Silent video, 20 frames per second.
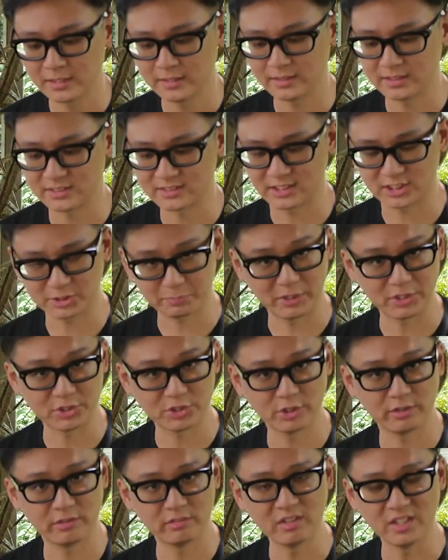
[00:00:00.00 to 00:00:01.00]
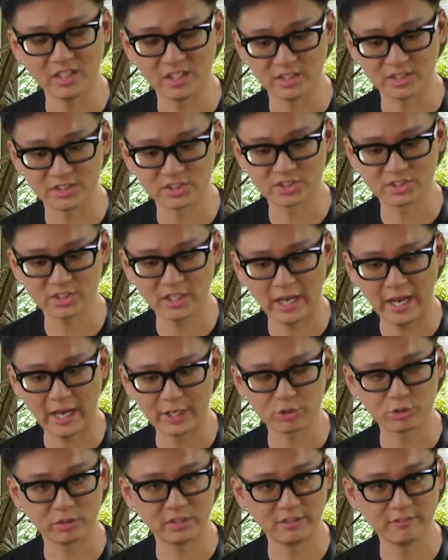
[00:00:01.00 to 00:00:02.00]
The suspension is
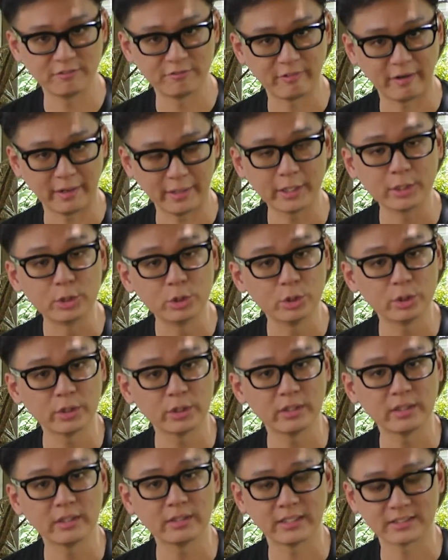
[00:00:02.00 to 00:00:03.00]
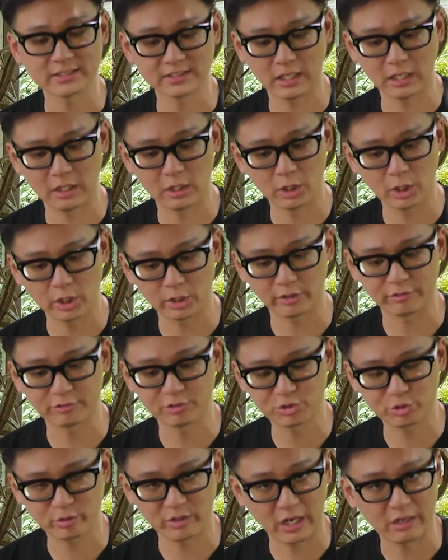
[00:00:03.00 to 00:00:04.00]
actually very good, there's a lot of
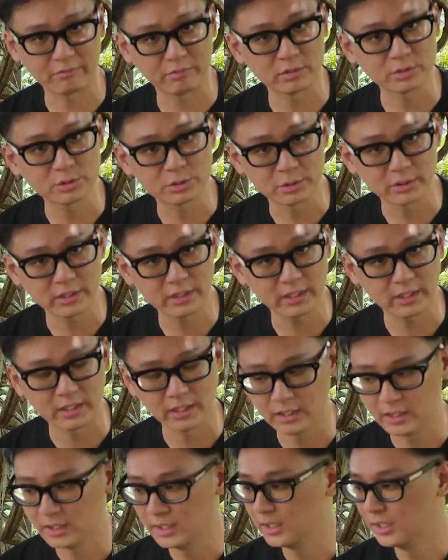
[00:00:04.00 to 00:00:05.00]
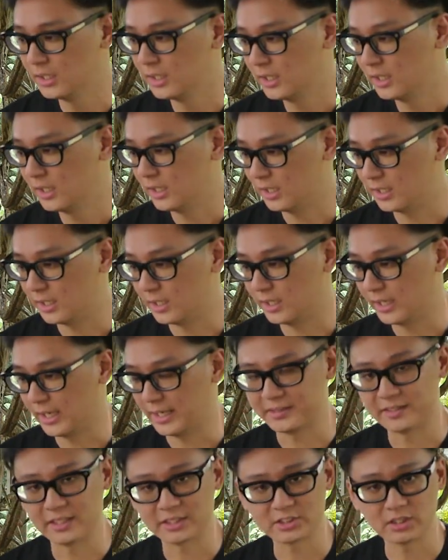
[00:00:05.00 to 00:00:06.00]
travel to it,
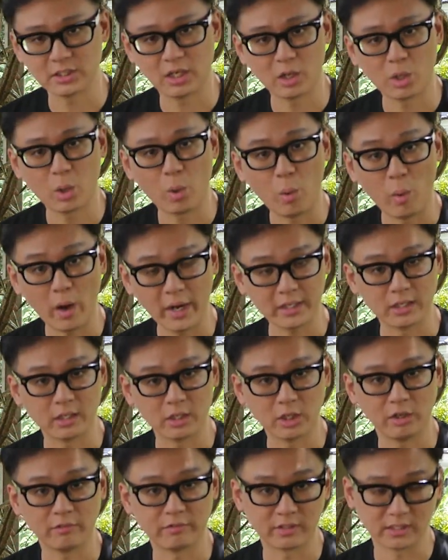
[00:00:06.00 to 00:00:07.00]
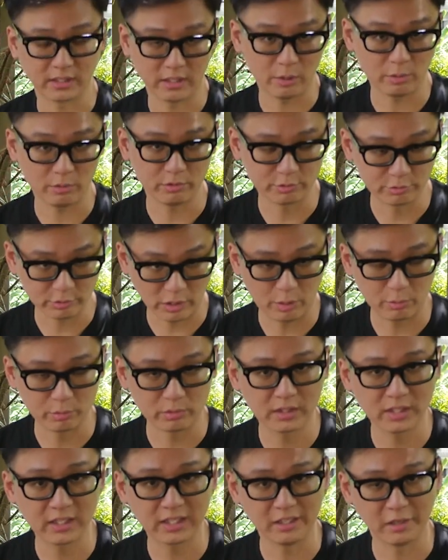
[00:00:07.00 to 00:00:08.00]
and there's quite a lot of
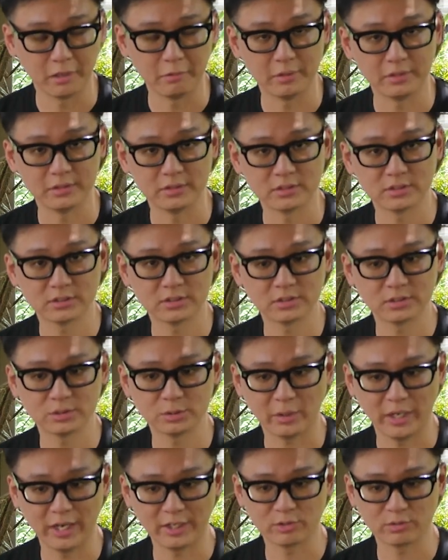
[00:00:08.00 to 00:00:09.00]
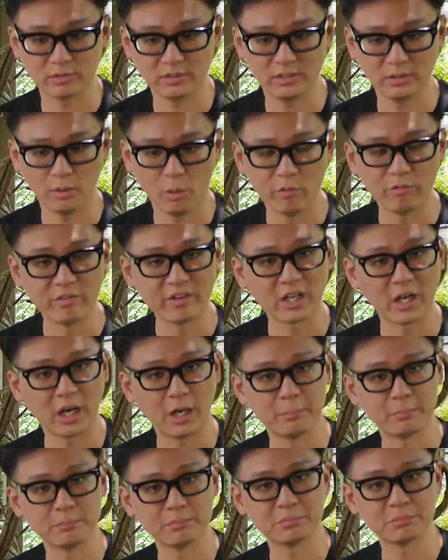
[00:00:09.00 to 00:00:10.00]
ground clearance to actually
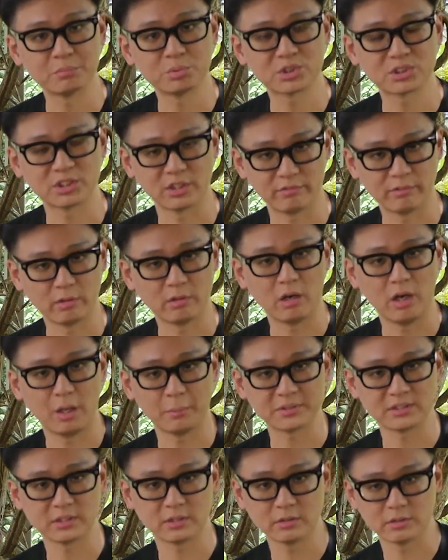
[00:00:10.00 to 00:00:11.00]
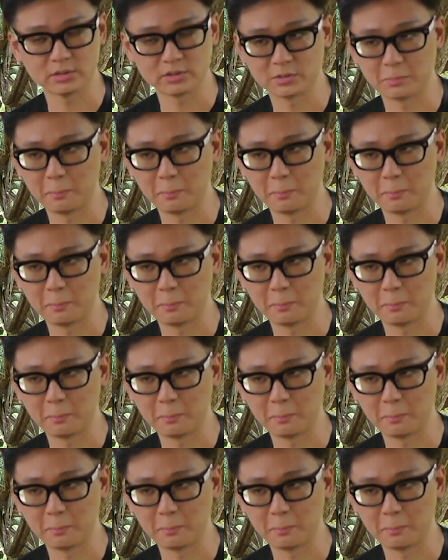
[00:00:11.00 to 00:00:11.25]
overcome several obstacles.